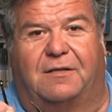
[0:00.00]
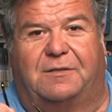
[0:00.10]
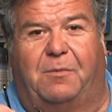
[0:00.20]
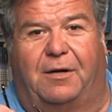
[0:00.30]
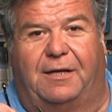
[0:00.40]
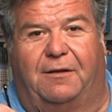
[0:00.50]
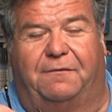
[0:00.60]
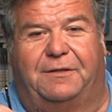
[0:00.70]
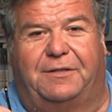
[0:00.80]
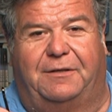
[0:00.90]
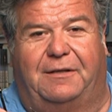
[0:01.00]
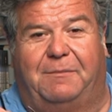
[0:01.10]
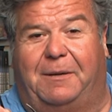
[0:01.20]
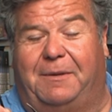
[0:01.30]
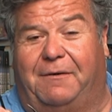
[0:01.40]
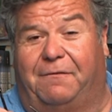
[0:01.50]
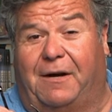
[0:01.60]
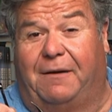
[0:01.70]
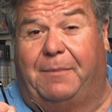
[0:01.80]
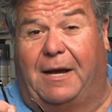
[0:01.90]
or a small yellowfin tuna, maybe a
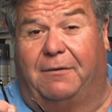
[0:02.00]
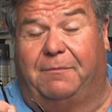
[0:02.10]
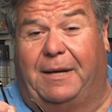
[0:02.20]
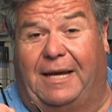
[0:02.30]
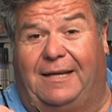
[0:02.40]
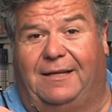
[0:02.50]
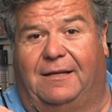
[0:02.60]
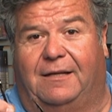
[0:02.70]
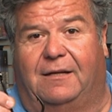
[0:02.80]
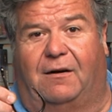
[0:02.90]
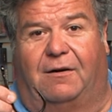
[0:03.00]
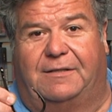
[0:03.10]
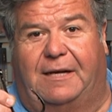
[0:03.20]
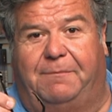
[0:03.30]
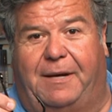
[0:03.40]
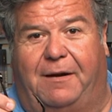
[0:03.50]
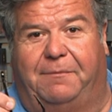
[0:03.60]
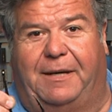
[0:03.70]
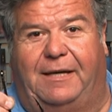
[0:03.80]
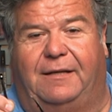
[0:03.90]
5-pound bait or a
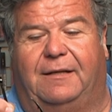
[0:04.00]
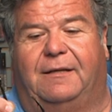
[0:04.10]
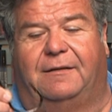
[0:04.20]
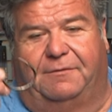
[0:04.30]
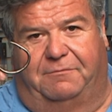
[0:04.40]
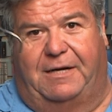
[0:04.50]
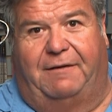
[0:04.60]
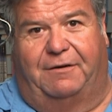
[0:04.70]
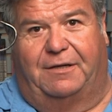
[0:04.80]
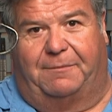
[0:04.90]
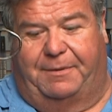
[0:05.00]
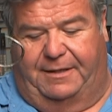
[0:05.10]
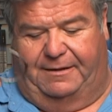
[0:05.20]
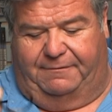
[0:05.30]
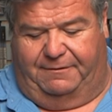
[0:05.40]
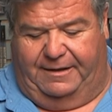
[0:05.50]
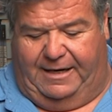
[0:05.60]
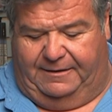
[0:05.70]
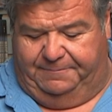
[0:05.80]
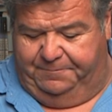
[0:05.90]
10-pound bait, we have a hook big enough for
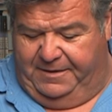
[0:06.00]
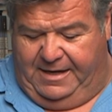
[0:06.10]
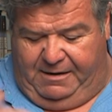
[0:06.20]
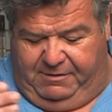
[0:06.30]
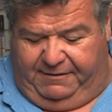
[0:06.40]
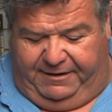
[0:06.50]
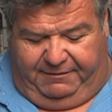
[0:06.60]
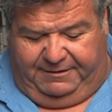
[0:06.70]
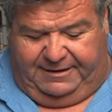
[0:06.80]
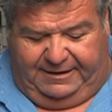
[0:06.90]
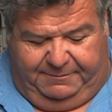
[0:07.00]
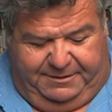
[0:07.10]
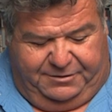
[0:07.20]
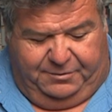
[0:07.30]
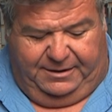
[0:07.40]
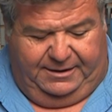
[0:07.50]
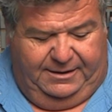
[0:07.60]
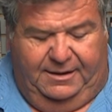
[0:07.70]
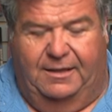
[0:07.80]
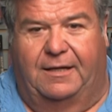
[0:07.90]
that. We have everything in between.
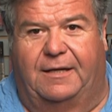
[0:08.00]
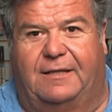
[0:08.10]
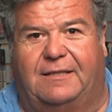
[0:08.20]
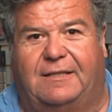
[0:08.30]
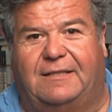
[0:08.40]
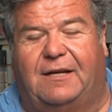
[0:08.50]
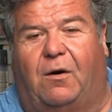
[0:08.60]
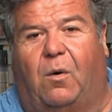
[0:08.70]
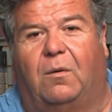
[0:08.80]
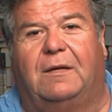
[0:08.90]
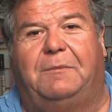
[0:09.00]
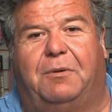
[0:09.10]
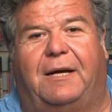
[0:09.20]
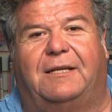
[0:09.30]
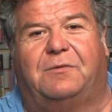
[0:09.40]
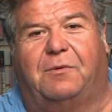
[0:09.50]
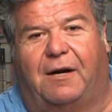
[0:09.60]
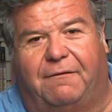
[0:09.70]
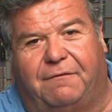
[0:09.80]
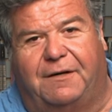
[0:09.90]
This is the only place where
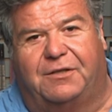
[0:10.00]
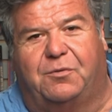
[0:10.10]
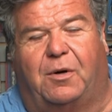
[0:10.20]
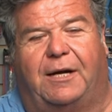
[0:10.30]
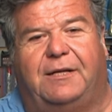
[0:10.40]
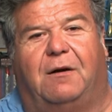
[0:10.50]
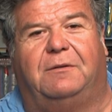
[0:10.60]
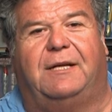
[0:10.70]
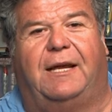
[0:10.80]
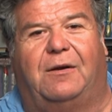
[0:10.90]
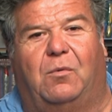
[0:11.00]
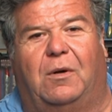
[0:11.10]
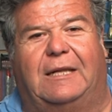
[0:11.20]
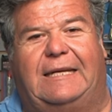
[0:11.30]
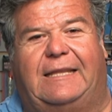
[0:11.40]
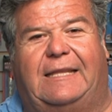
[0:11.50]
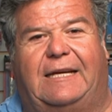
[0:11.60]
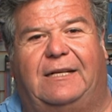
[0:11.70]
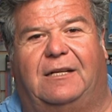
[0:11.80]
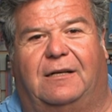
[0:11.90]
I fish where I don't take really
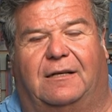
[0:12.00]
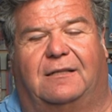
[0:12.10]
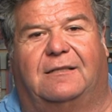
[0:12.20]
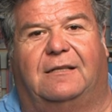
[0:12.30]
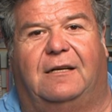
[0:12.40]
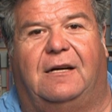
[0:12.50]
thin hooks.